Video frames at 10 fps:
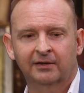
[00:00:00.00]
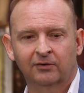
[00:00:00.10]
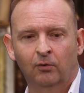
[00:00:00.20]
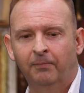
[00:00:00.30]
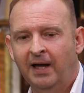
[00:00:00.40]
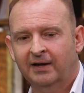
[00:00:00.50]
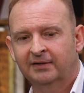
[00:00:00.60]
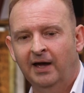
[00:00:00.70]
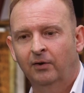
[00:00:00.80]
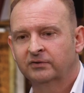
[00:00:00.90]
can go back
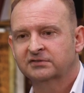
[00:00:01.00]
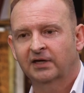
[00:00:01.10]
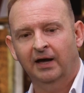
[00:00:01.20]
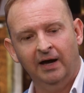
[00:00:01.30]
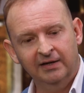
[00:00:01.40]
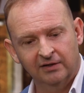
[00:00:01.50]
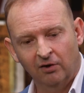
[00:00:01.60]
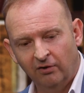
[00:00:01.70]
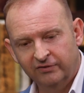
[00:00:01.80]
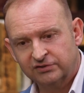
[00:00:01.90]
now and say, I did
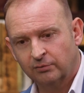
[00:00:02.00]
all this